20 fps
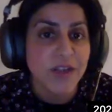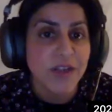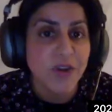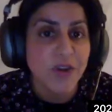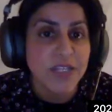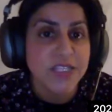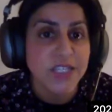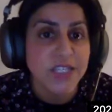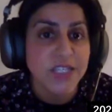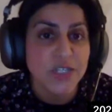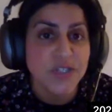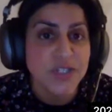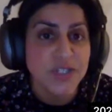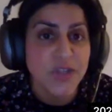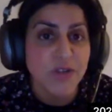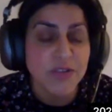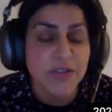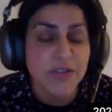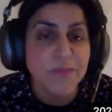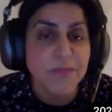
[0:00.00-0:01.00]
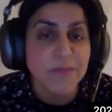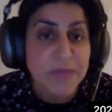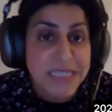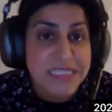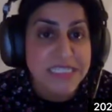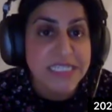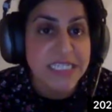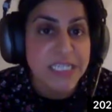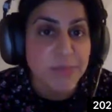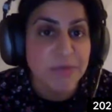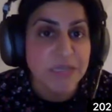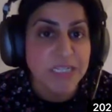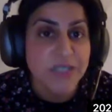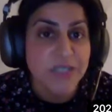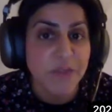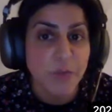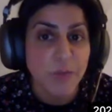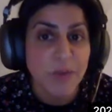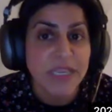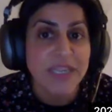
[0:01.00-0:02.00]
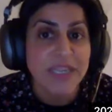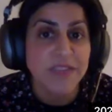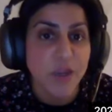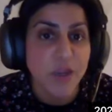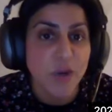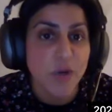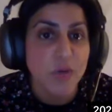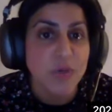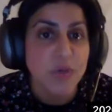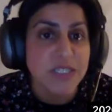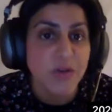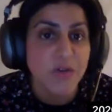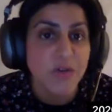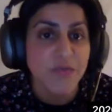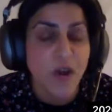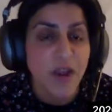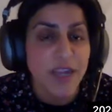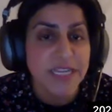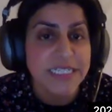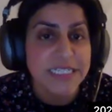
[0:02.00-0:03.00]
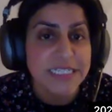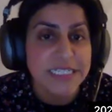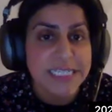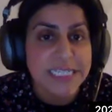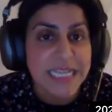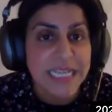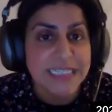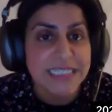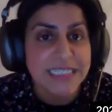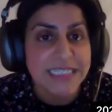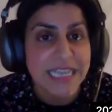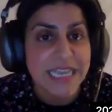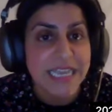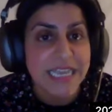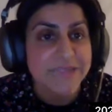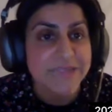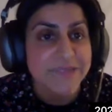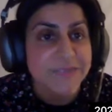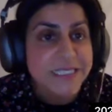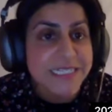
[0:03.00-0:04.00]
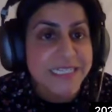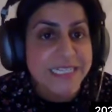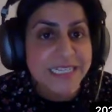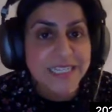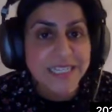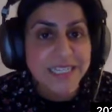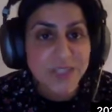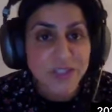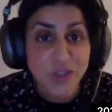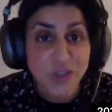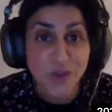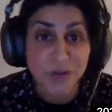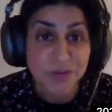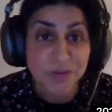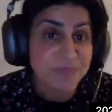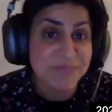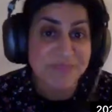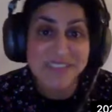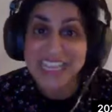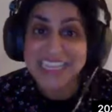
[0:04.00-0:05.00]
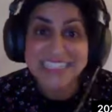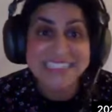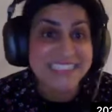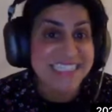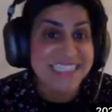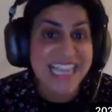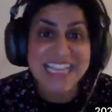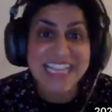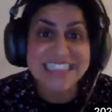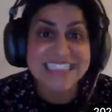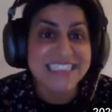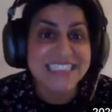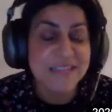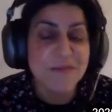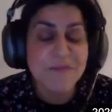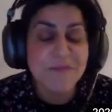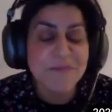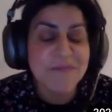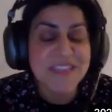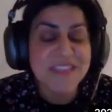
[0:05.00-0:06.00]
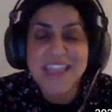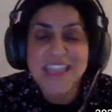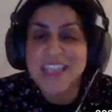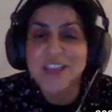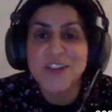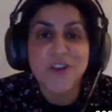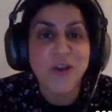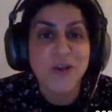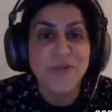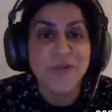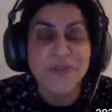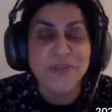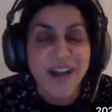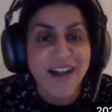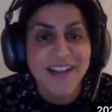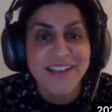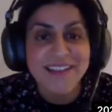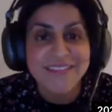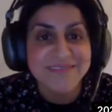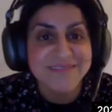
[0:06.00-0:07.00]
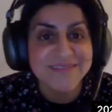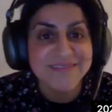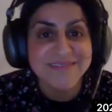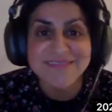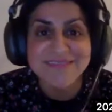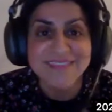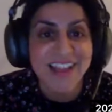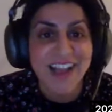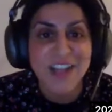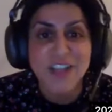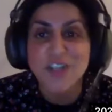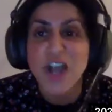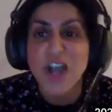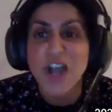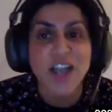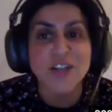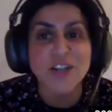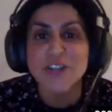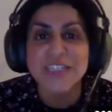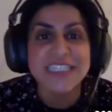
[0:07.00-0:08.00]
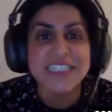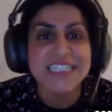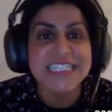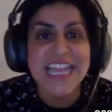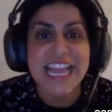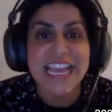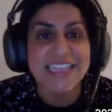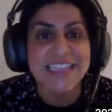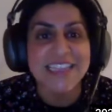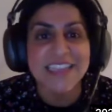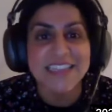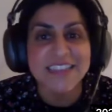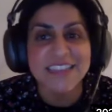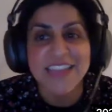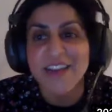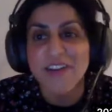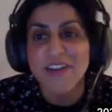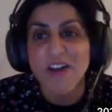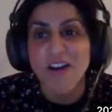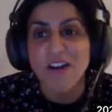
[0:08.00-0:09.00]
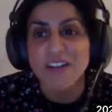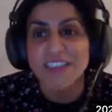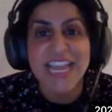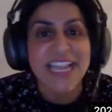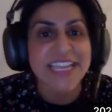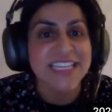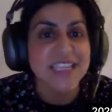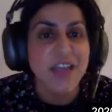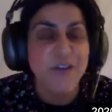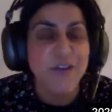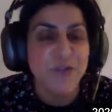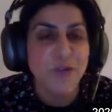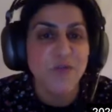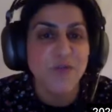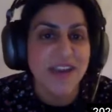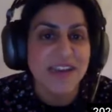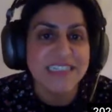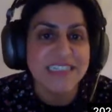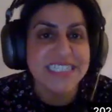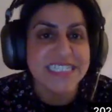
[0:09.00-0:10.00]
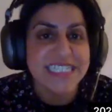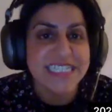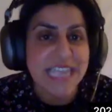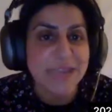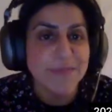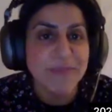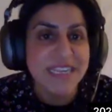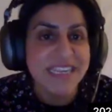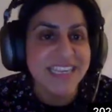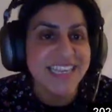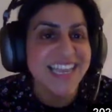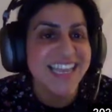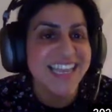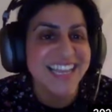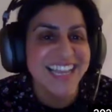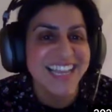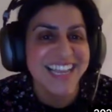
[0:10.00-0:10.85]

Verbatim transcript: advice surges are the busiest bit of the week, and they're always on a Friday and a Saturday. So it's hmm. it's you know I, I i, couldn't say that there are days that feel very samey